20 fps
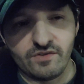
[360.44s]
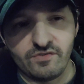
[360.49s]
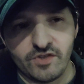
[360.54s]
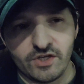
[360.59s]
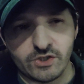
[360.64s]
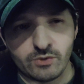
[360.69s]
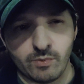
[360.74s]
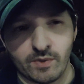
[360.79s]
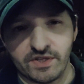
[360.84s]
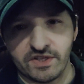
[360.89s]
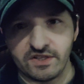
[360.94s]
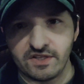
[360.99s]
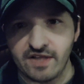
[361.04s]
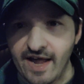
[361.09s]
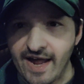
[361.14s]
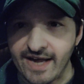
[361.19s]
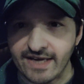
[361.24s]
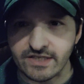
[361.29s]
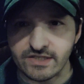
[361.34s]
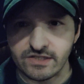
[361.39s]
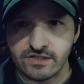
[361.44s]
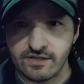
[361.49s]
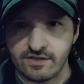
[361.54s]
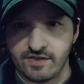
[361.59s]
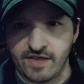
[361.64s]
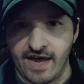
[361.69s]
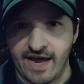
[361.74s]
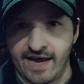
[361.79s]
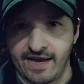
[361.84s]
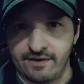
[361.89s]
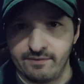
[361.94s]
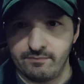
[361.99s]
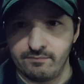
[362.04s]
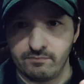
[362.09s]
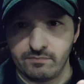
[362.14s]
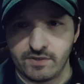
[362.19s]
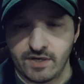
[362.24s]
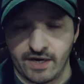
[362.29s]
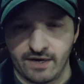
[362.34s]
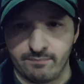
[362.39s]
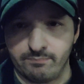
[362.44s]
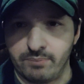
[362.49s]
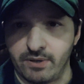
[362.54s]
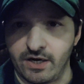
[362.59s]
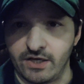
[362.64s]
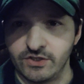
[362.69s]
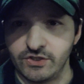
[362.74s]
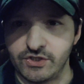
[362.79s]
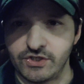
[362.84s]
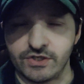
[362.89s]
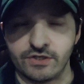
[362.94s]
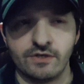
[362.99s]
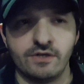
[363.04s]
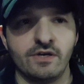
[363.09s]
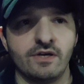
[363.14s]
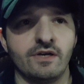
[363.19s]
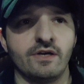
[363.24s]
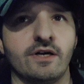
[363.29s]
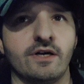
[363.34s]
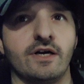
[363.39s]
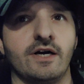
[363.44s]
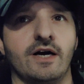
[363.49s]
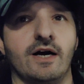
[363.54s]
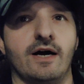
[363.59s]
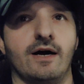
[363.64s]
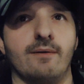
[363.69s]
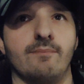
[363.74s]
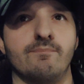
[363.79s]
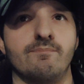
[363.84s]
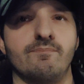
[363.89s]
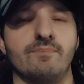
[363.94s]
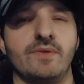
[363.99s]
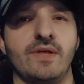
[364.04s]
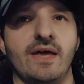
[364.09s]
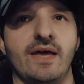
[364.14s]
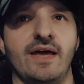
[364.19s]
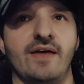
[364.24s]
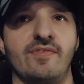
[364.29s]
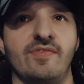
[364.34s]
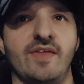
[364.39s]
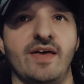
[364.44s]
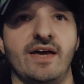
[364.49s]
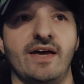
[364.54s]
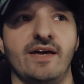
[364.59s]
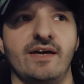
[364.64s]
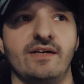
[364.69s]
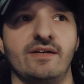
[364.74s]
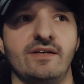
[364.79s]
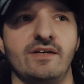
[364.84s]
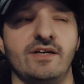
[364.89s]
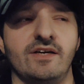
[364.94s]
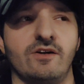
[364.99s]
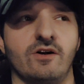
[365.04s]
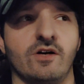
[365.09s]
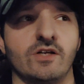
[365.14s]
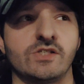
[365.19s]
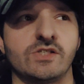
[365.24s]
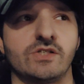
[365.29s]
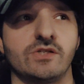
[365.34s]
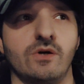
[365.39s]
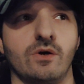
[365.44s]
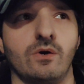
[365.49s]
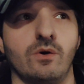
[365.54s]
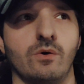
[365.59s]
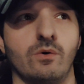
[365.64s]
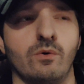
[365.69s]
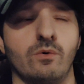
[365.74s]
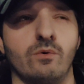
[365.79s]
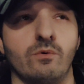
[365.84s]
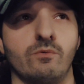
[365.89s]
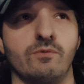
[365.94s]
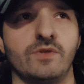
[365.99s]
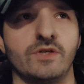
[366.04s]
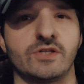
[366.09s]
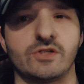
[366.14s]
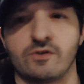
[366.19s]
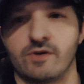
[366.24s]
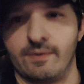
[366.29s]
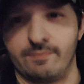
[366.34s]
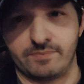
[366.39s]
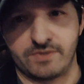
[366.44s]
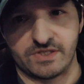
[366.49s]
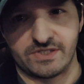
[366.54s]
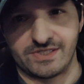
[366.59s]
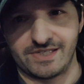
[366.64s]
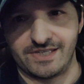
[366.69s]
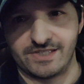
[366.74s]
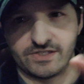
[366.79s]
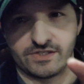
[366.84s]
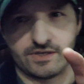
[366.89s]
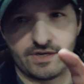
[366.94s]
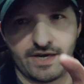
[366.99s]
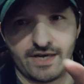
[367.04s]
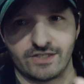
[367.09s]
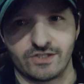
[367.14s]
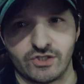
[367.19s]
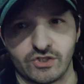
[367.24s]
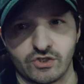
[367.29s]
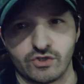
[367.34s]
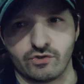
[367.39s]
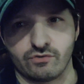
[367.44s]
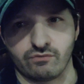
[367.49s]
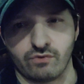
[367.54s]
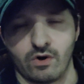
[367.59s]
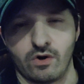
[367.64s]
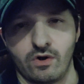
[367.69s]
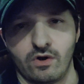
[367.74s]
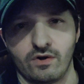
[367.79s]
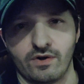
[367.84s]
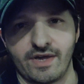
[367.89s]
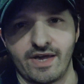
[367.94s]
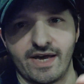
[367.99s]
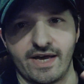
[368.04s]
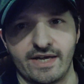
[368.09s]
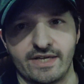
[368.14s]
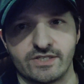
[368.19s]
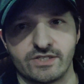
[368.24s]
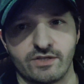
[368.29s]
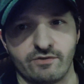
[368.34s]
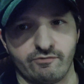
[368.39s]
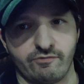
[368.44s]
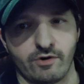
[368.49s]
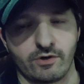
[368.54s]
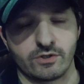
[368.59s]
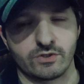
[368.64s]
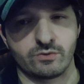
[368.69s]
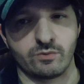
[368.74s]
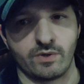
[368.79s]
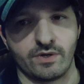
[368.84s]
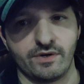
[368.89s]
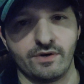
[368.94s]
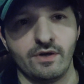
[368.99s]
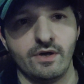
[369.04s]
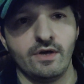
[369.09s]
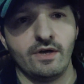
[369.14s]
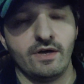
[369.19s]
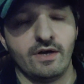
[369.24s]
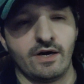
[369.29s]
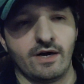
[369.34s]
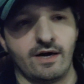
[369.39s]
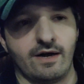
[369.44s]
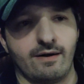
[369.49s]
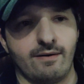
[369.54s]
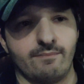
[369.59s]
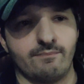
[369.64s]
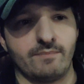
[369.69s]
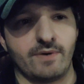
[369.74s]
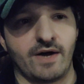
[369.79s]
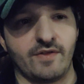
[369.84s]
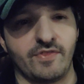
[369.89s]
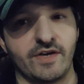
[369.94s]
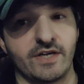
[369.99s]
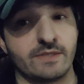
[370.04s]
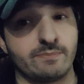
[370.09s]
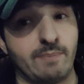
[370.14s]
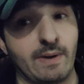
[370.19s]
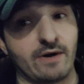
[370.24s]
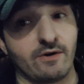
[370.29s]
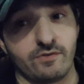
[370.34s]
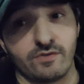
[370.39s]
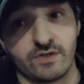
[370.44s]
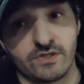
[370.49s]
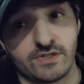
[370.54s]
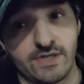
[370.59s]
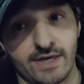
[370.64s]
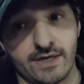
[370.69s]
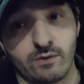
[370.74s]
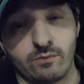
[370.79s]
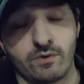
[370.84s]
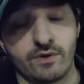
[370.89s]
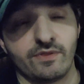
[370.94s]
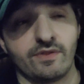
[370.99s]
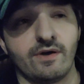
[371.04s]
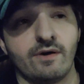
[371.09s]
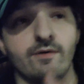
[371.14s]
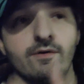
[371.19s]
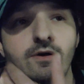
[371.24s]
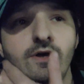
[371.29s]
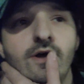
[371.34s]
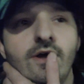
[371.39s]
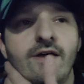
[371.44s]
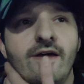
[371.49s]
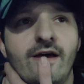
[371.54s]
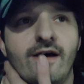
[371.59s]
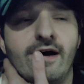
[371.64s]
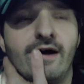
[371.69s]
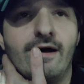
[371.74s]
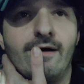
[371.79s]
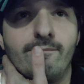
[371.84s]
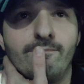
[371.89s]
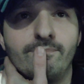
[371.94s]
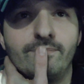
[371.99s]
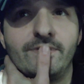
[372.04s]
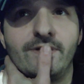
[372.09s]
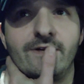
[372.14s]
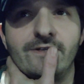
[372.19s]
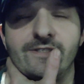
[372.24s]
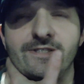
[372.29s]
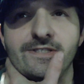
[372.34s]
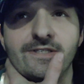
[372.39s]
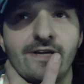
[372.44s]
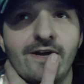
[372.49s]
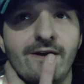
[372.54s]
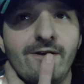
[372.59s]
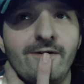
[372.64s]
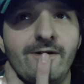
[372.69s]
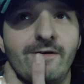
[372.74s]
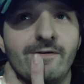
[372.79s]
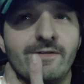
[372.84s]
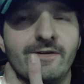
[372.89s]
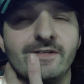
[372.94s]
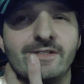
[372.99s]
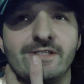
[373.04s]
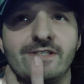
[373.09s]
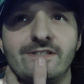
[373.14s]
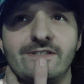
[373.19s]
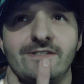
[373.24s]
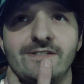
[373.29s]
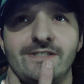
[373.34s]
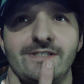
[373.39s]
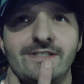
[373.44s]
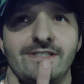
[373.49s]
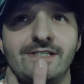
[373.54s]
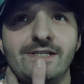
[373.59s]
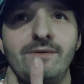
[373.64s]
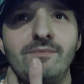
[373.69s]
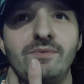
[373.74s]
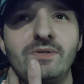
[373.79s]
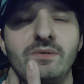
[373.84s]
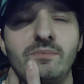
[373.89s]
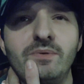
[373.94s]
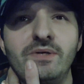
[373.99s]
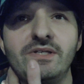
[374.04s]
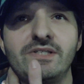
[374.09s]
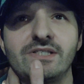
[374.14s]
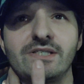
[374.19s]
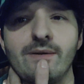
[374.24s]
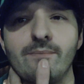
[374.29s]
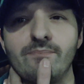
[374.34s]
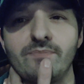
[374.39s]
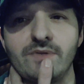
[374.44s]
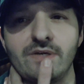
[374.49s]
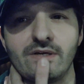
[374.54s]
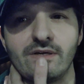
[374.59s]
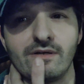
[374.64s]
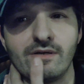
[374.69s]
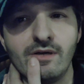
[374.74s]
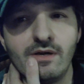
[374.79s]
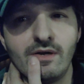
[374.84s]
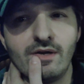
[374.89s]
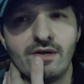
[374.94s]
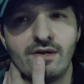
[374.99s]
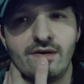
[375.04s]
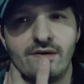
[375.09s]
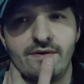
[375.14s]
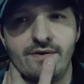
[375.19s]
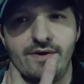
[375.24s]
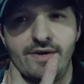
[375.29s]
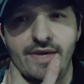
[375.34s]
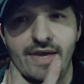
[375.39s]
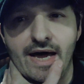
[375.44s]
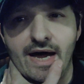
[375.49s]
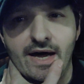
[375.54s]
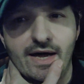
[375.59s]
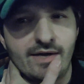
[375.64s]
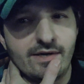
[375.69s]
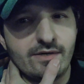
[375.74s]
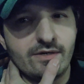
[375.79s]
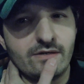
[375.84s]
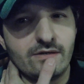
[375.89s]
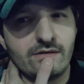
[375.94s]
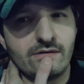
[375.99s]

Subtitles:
This one lacks that kind of punch. And then it also, the script just isn't as strong as the first one. I think it's better than the second one, though. There just seemed to be something not